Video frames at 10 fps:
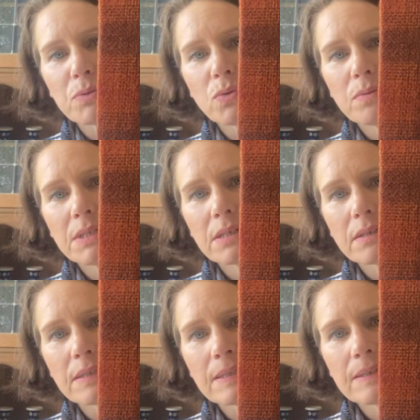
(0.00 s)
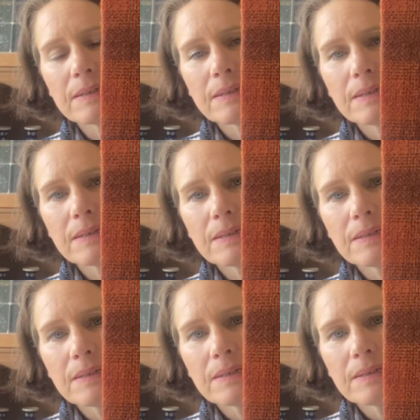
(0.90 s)
pulled a bit tighter.
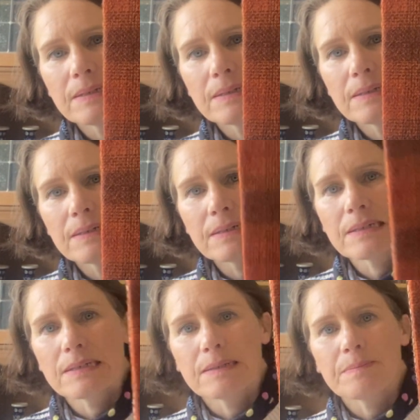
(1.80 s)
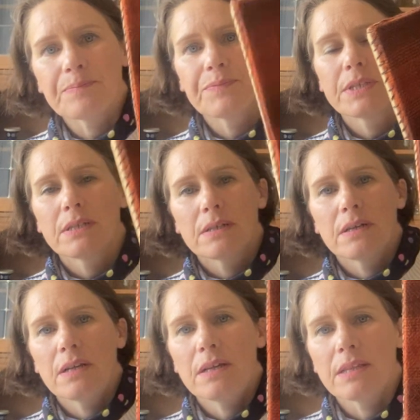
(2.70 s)
I don't know.
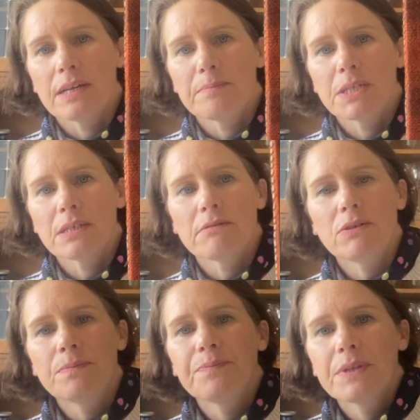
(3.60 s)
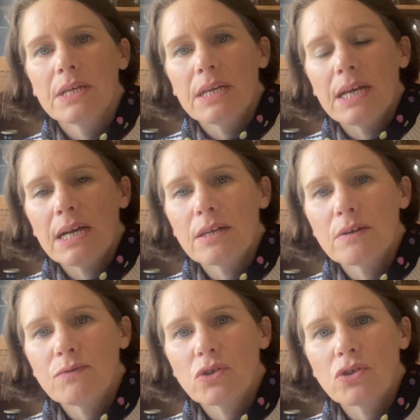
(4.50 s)
I like that material. And
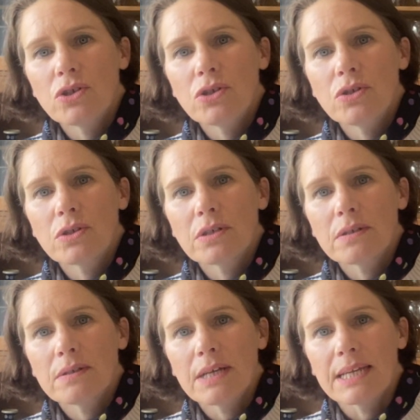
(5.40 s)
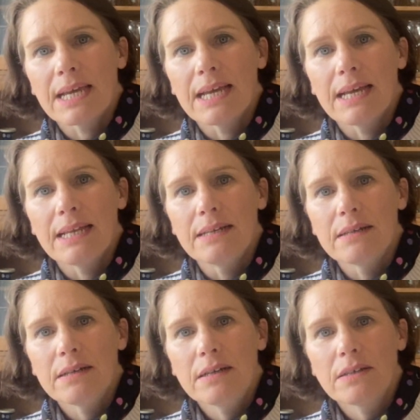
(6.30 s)
I've just used, again,
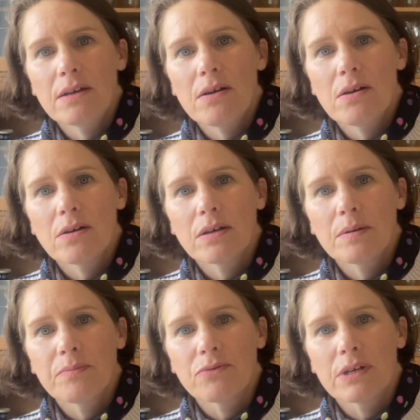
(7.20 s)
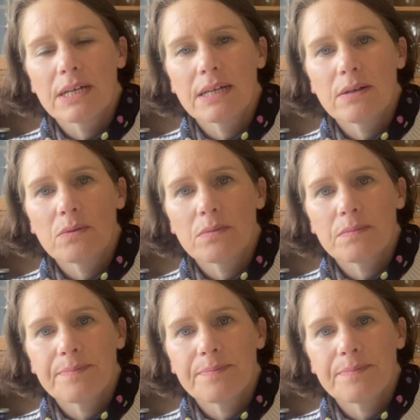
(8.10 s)
a dark brown